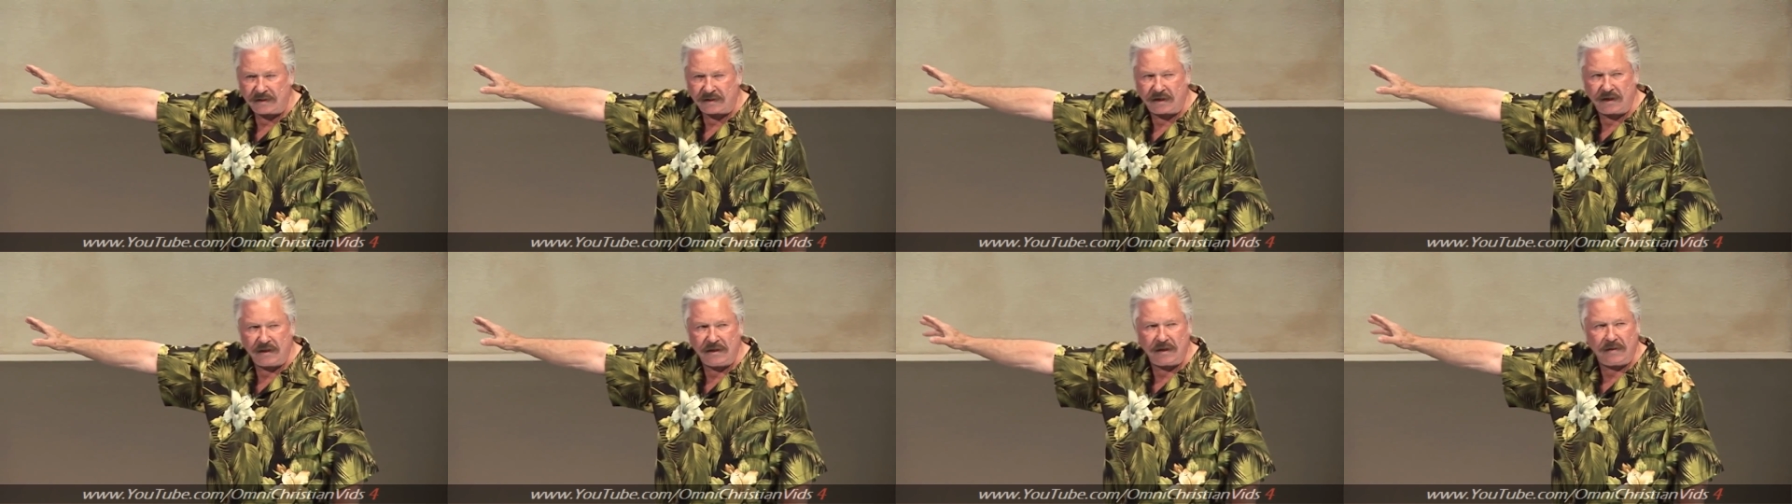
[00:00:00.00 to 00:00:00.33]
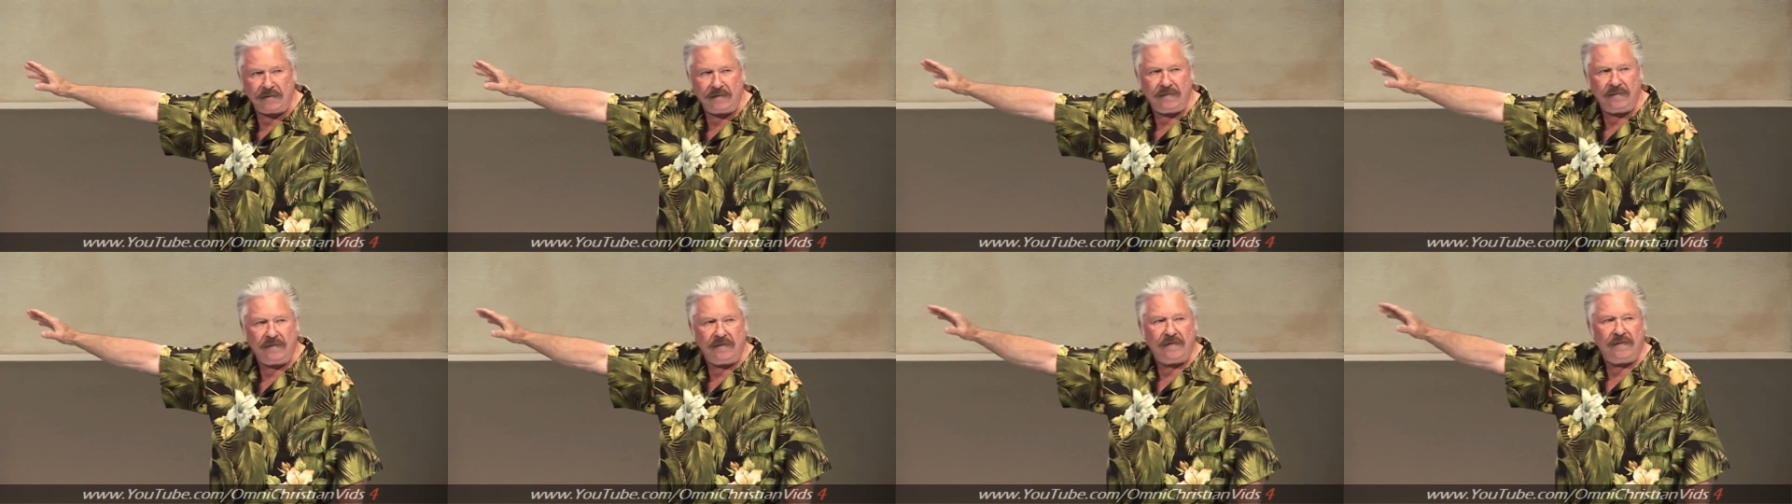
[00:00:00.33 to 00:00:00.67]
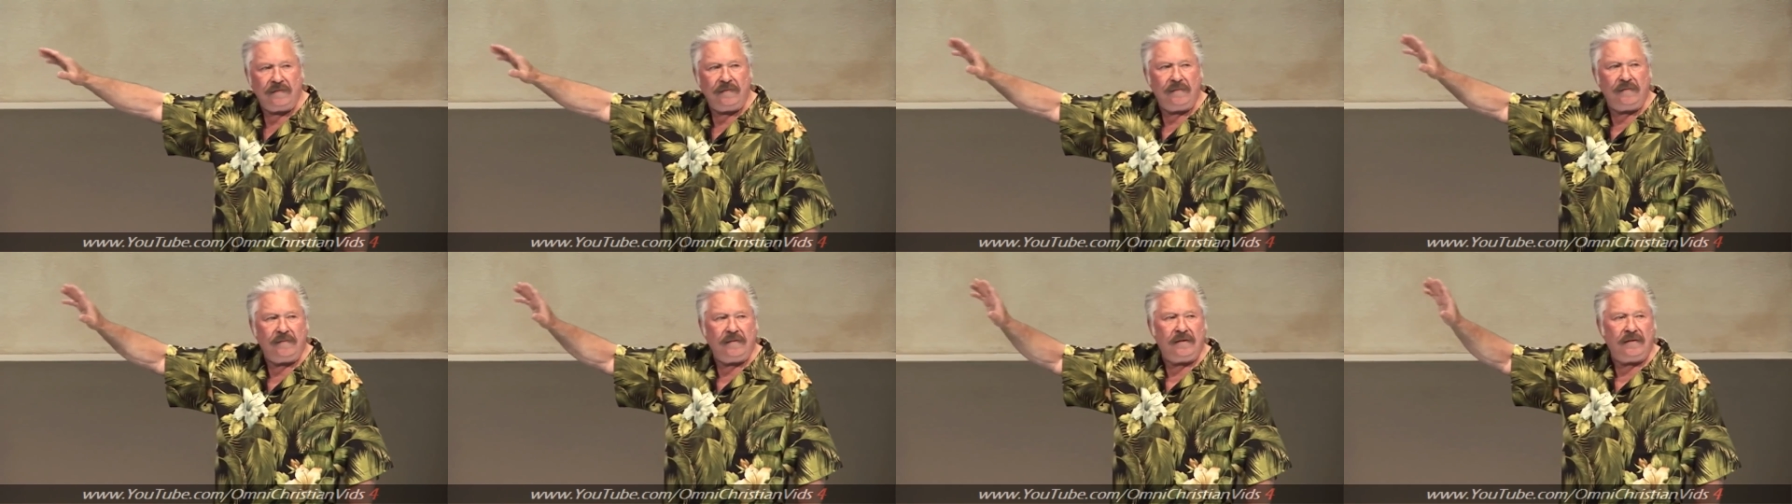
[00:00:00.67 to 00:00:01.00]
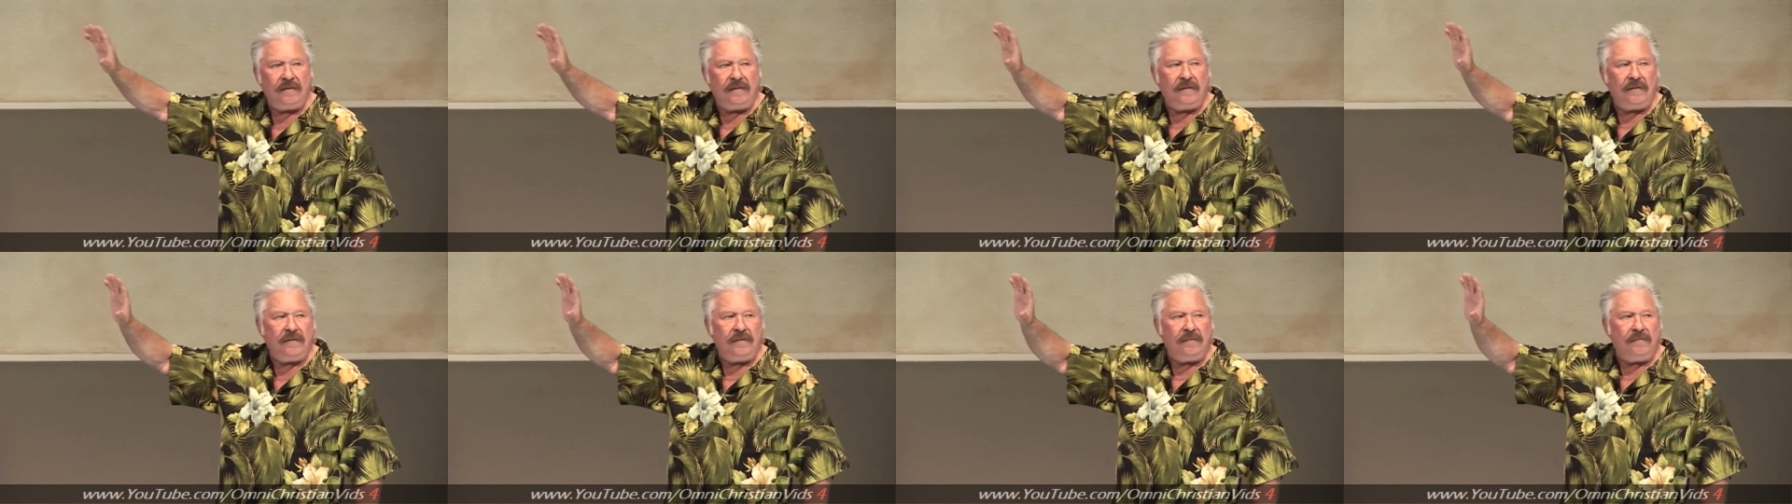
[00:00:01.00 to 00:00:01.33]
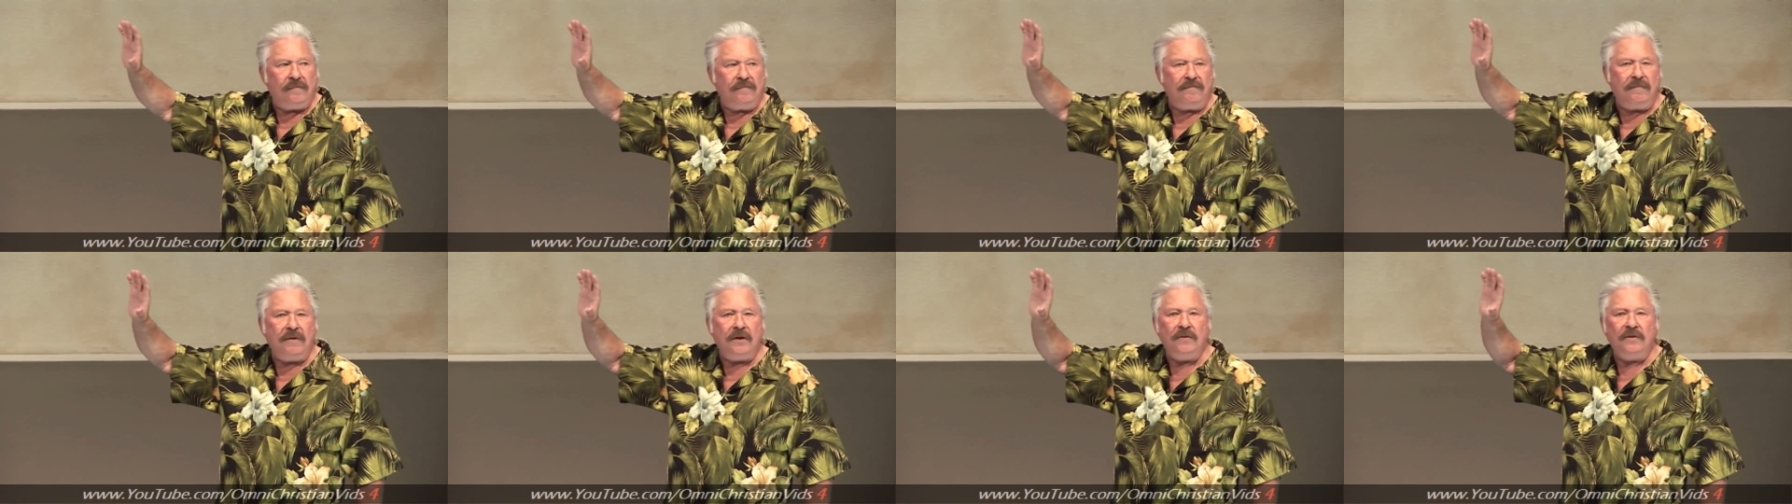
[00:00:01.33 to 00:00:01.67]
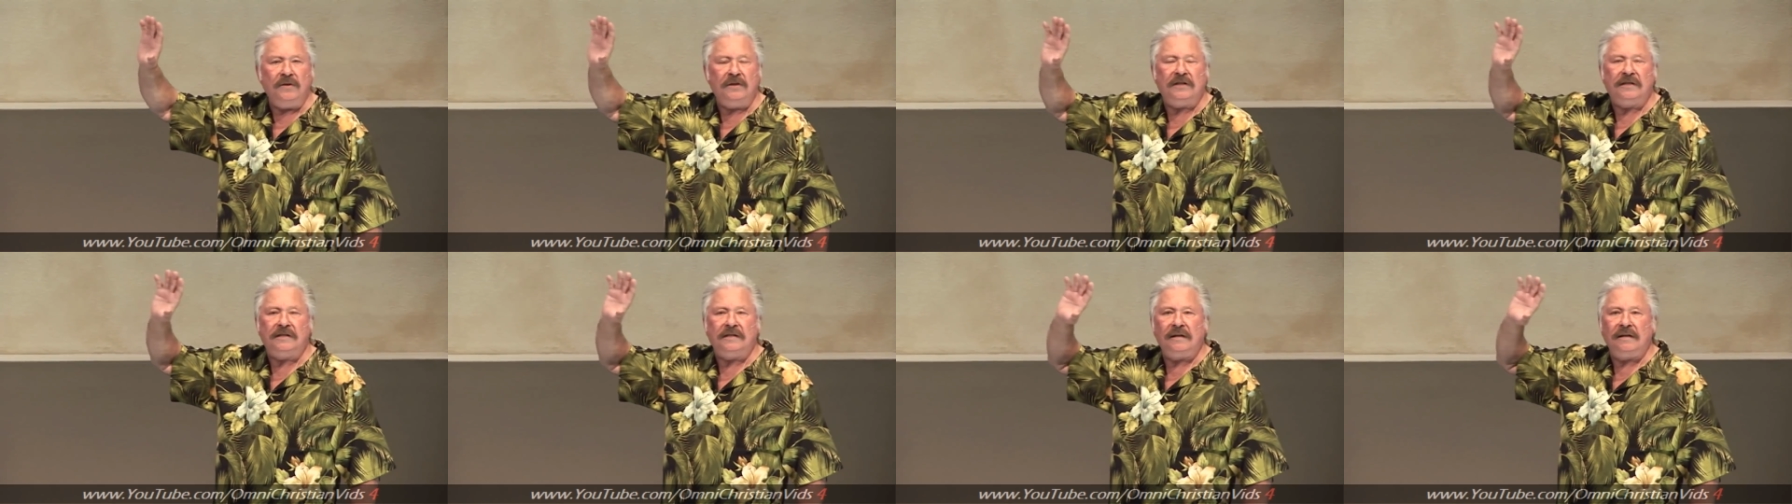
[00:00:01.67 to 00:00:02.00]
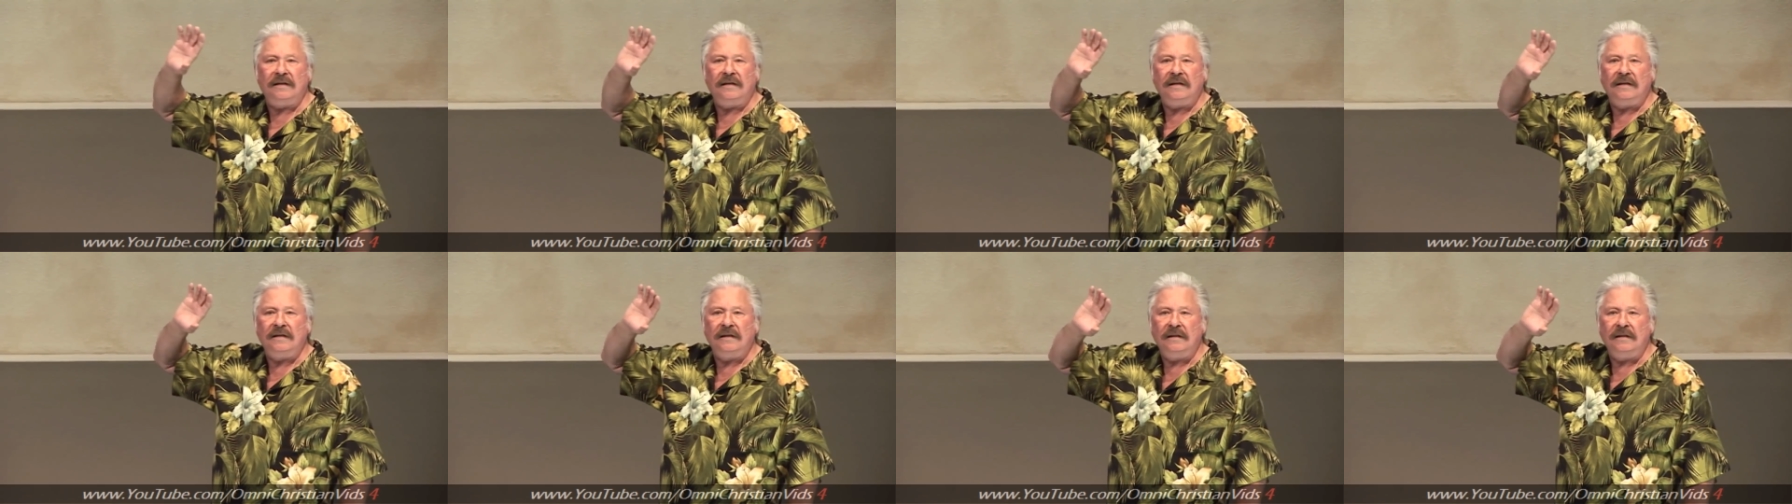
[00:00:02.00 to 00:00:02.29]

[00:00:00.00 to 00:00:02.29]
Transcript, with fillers: to the most